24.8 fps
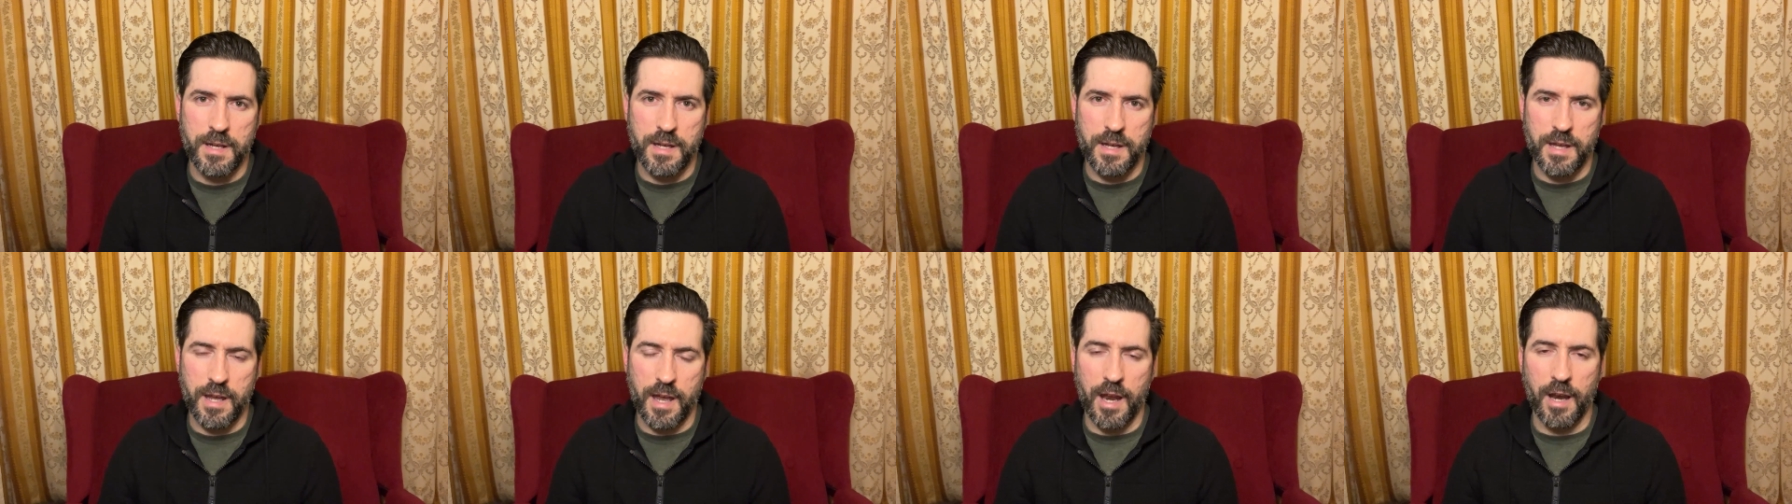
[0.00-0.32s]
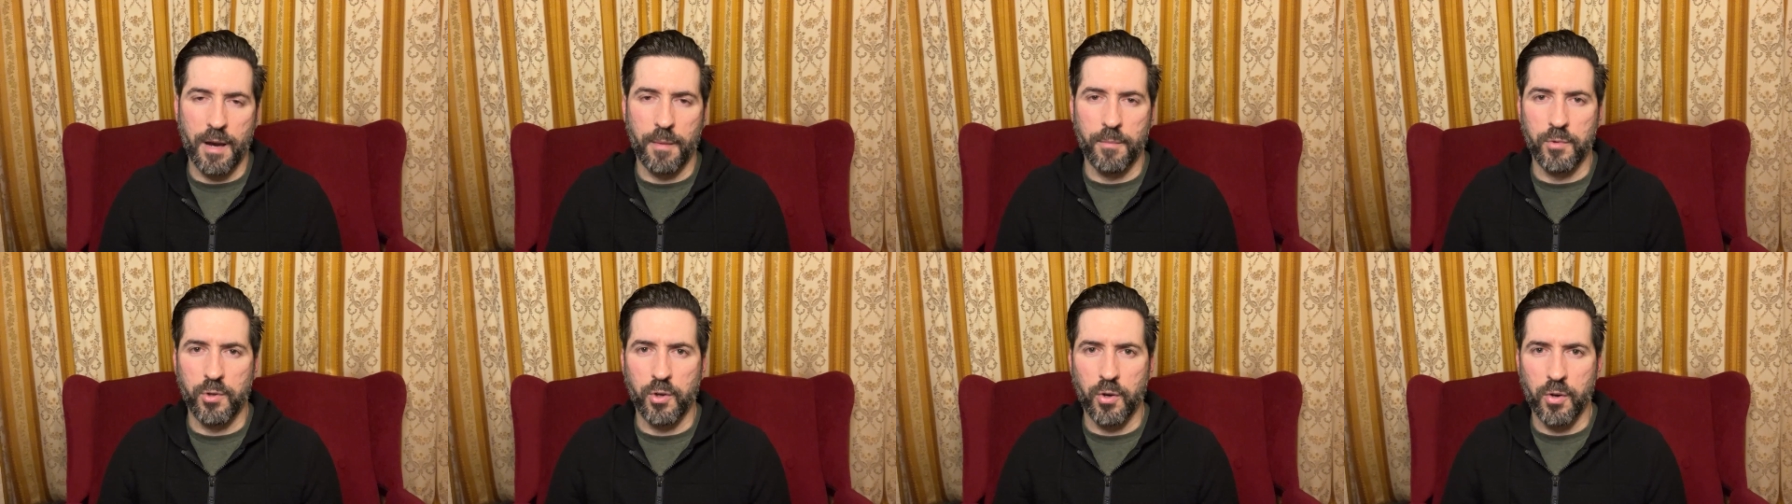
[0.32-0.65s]
and
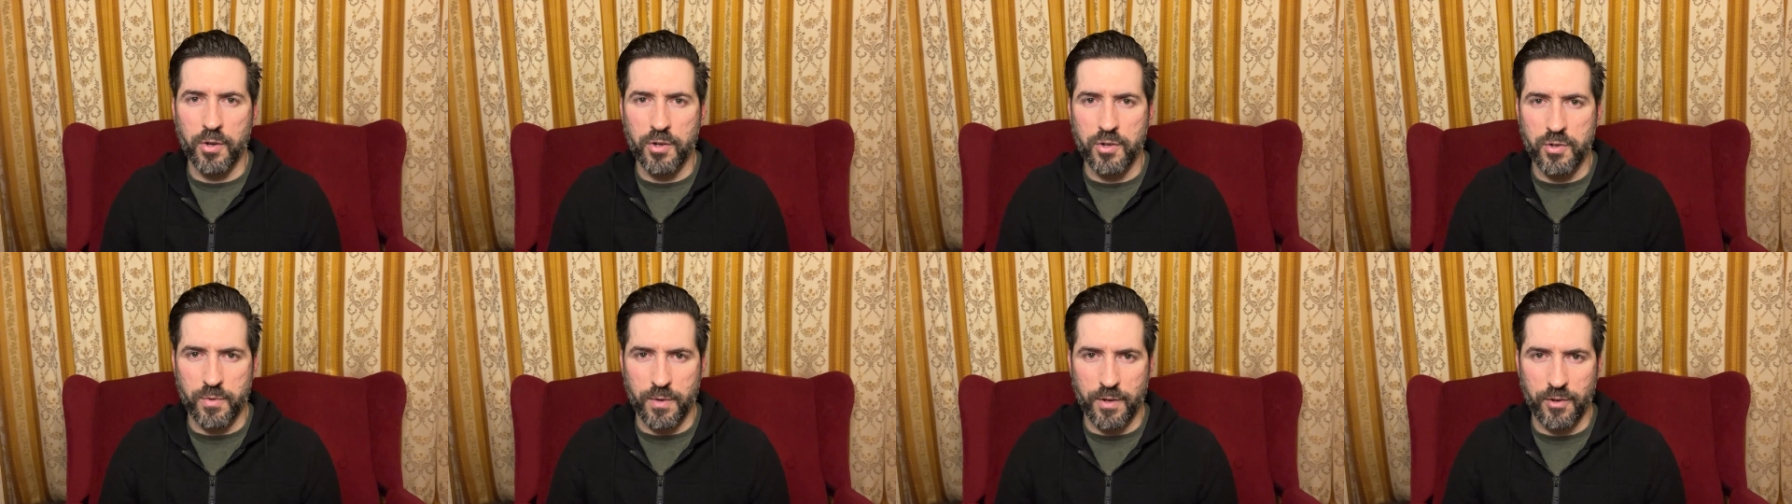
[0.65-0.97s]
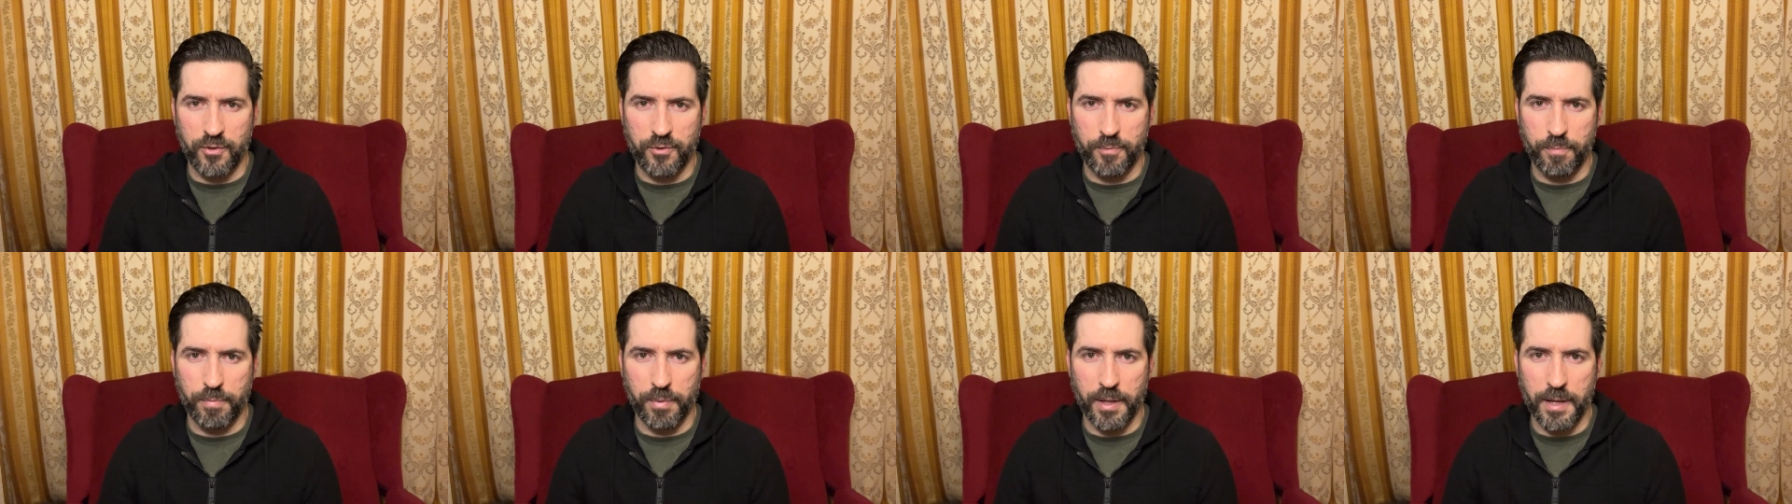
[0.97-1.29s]
I'm going to
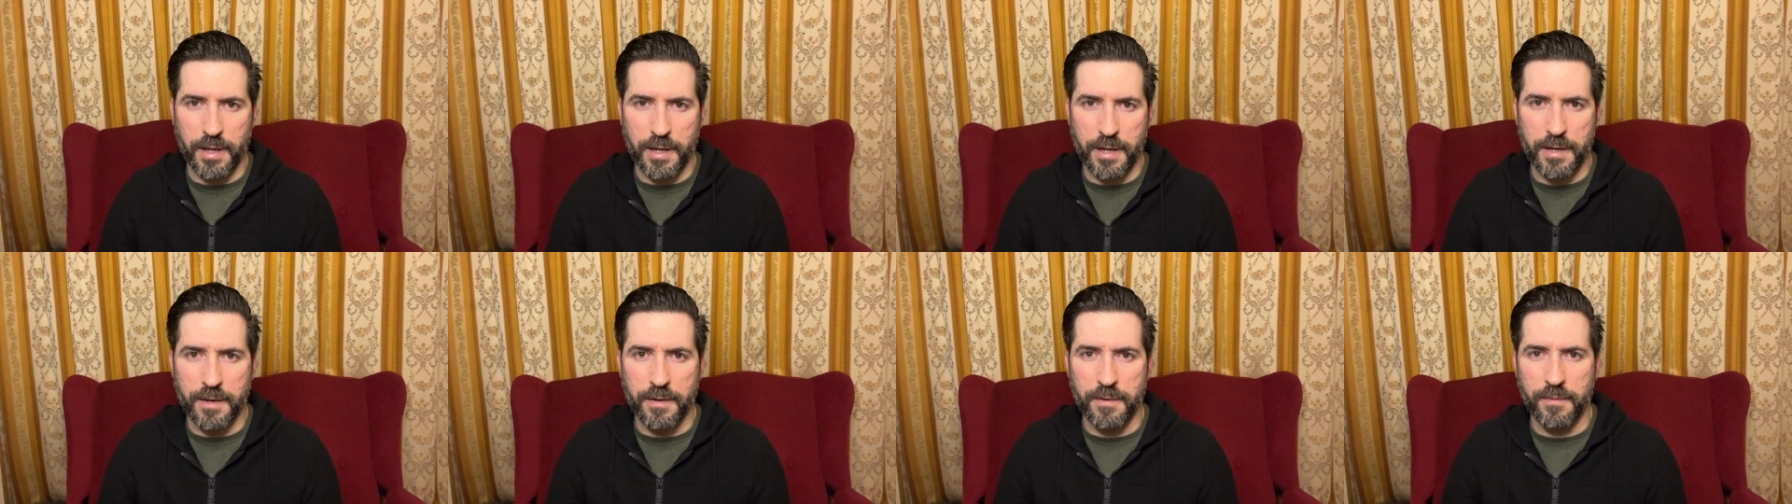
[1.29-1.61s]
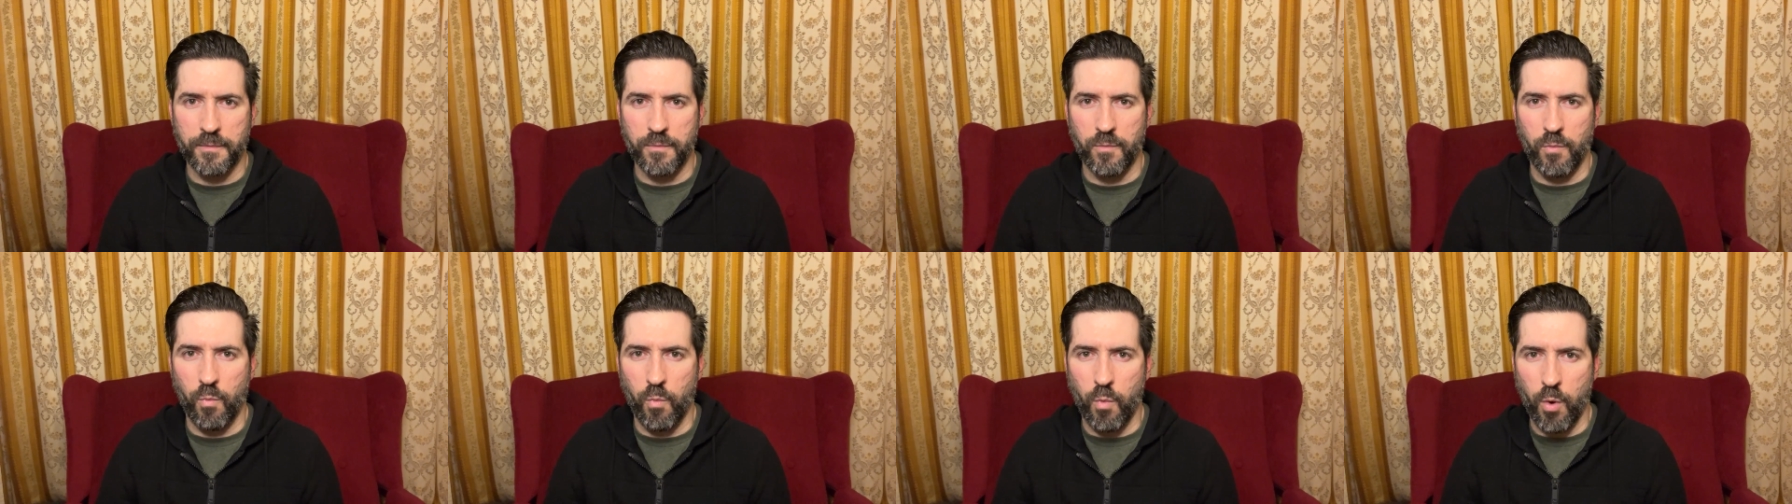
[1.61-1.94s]
explain
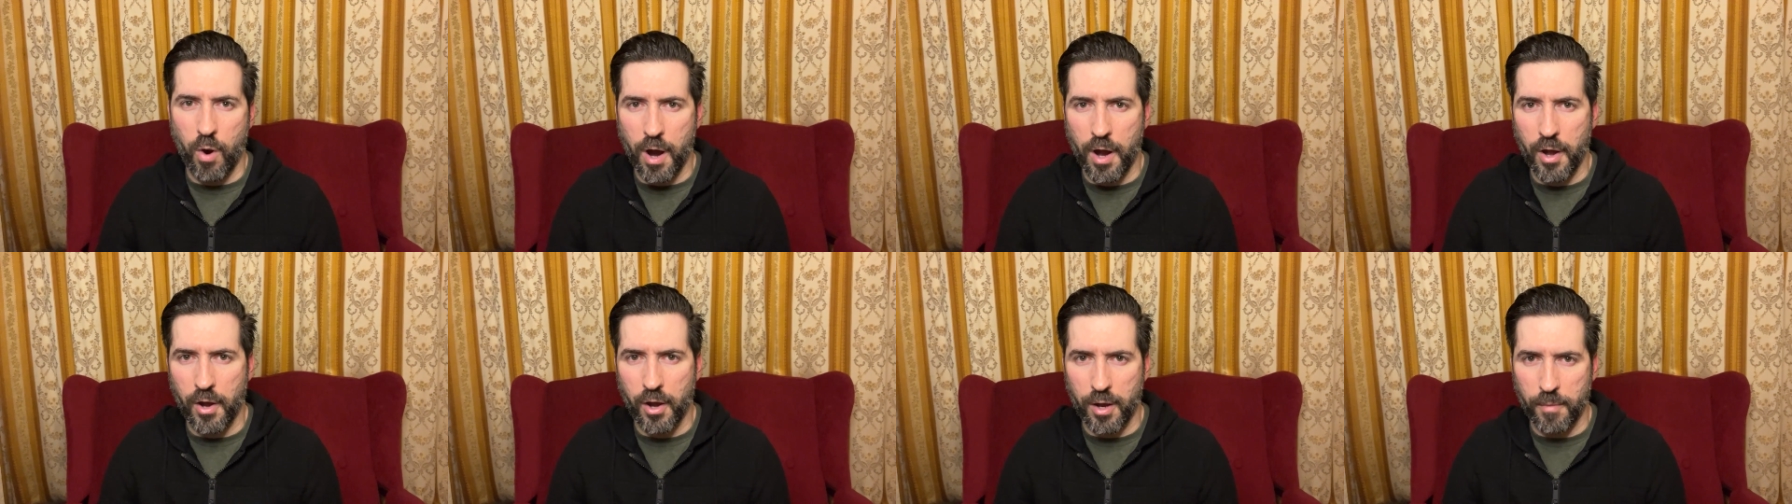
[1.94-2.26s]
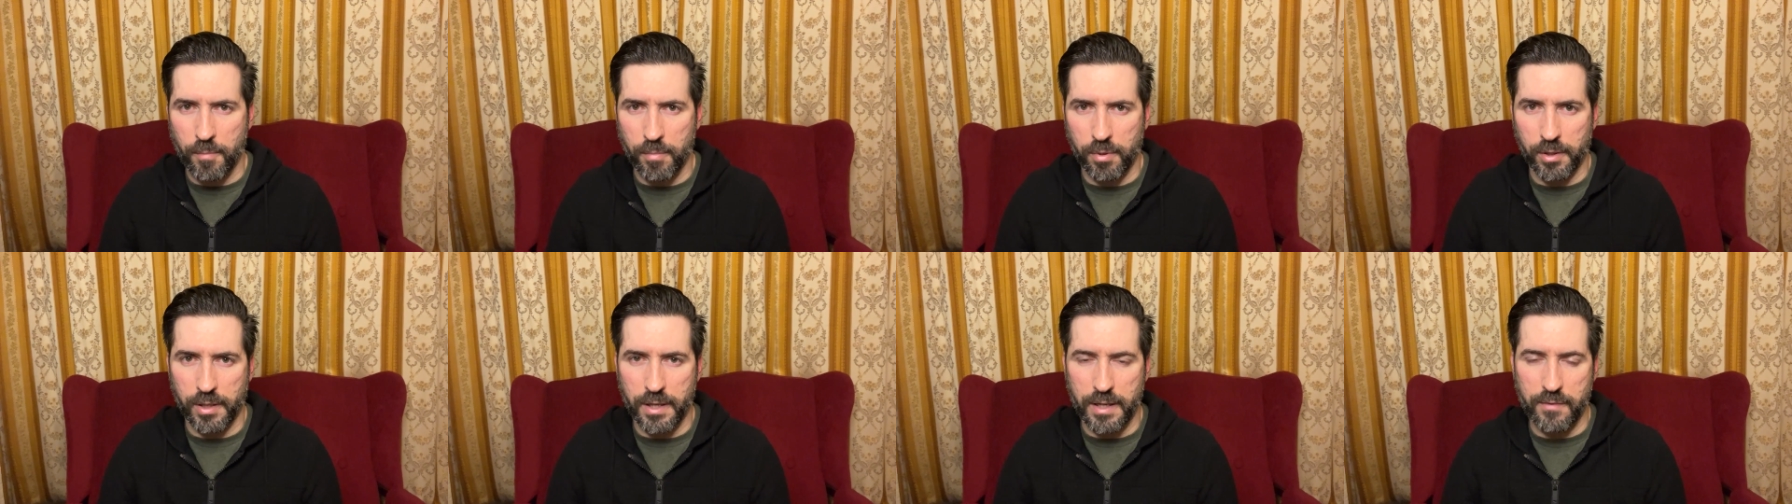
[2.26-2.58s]
why I
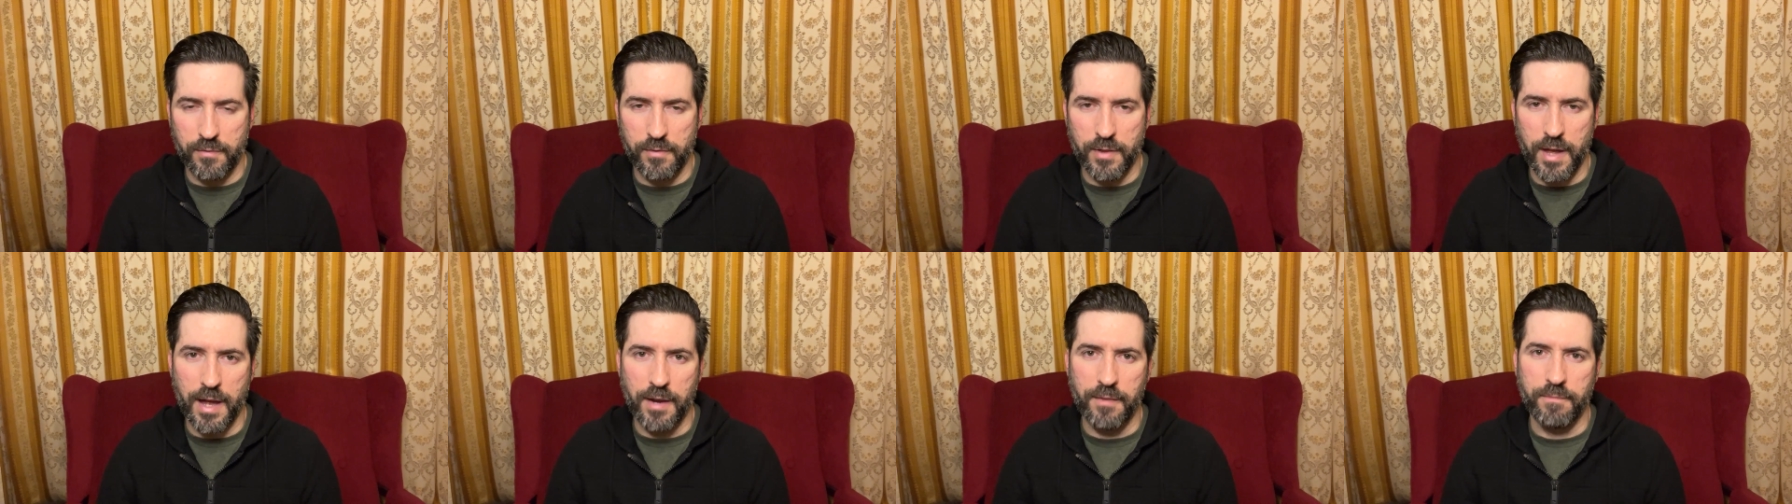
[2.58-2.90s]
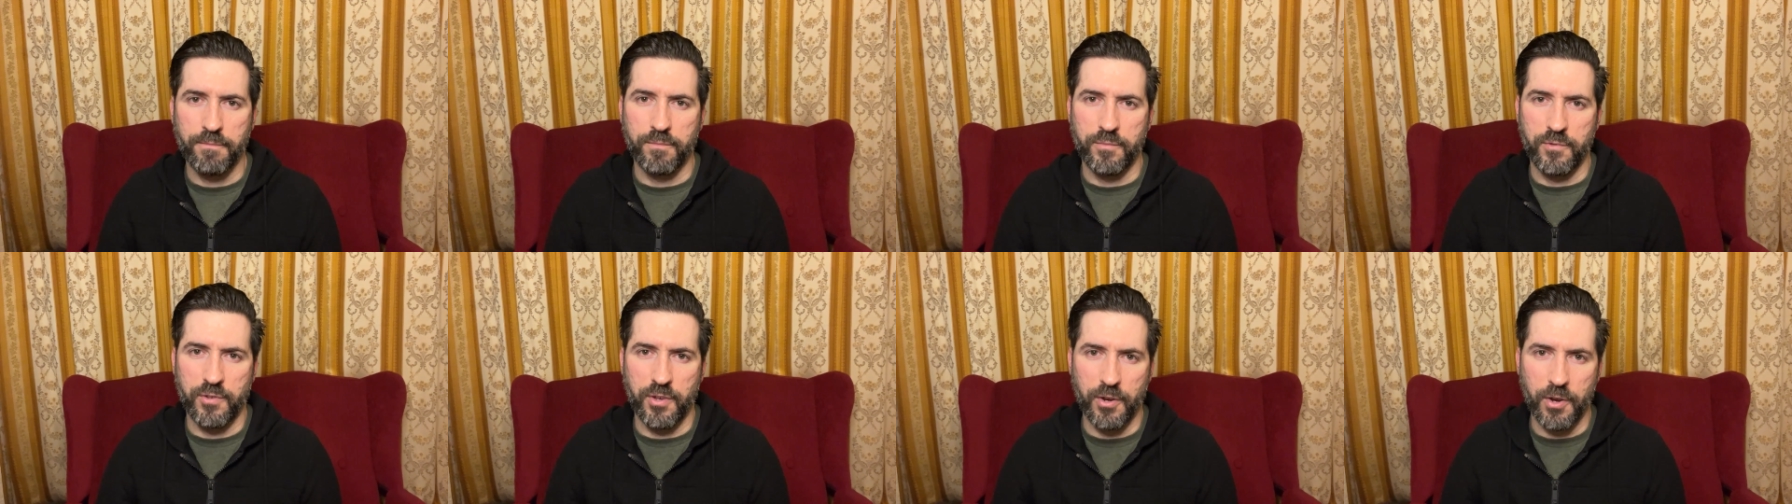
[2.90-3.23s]
believe that
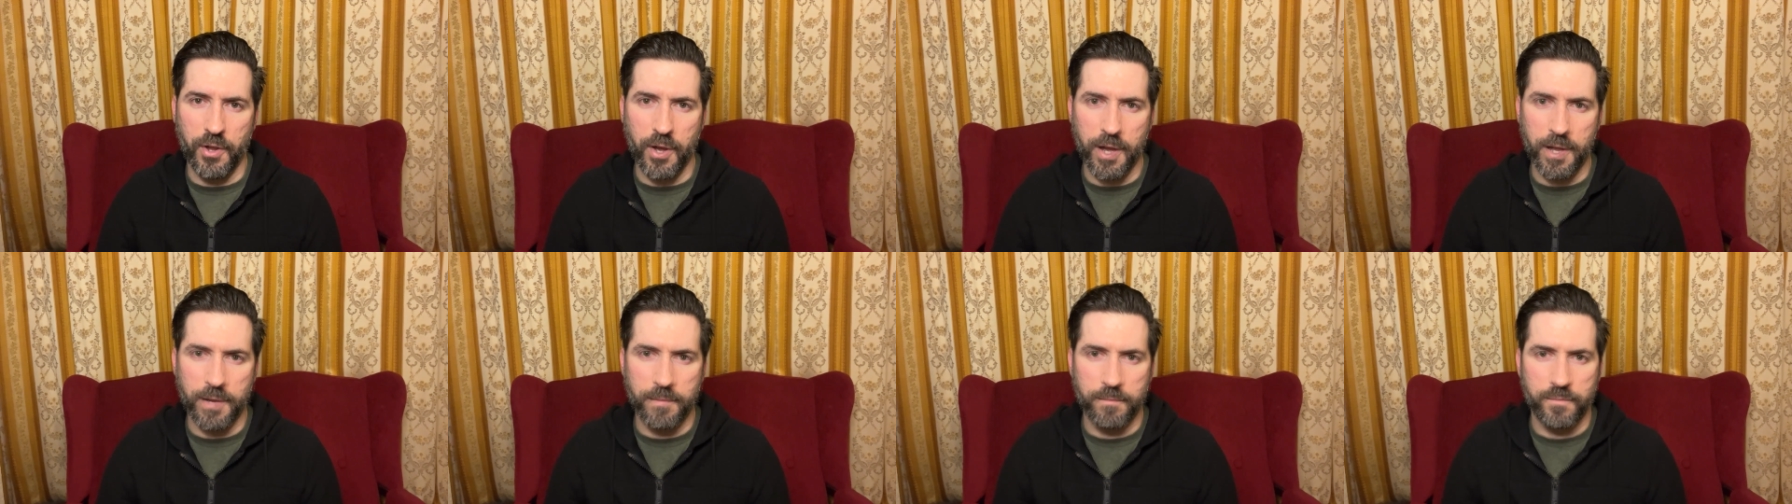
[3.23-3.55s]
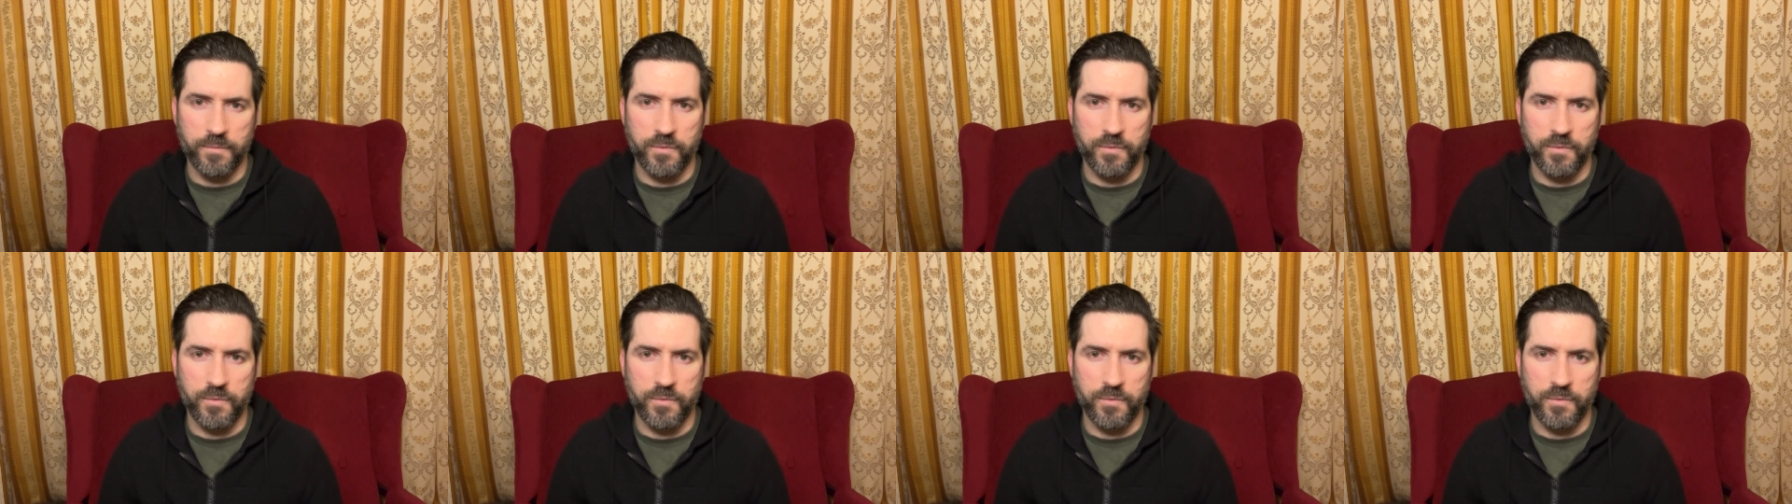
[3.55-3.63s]
tonight.